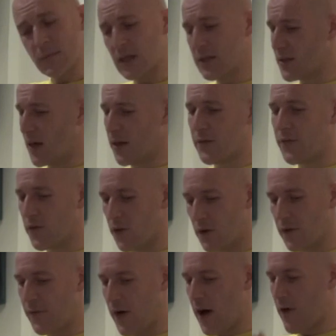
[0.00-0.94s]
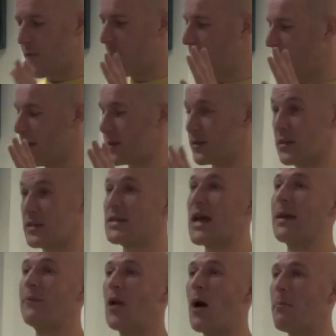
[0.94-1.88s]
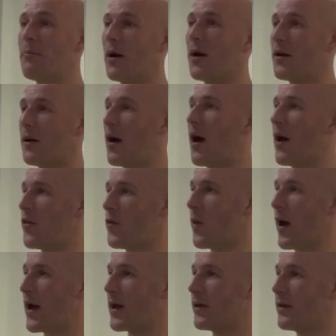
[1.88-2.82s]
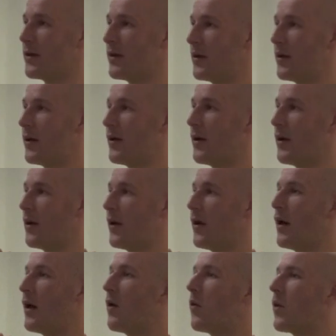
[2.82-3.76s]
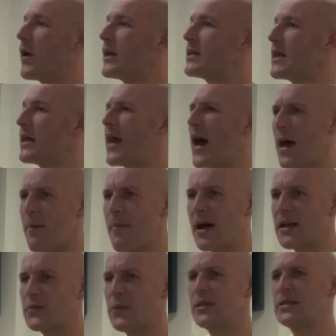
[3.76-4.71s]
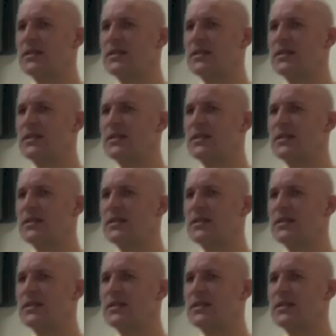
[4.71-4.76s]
It's either 4 or 5, but it's the same number either way. When I say that, it makes me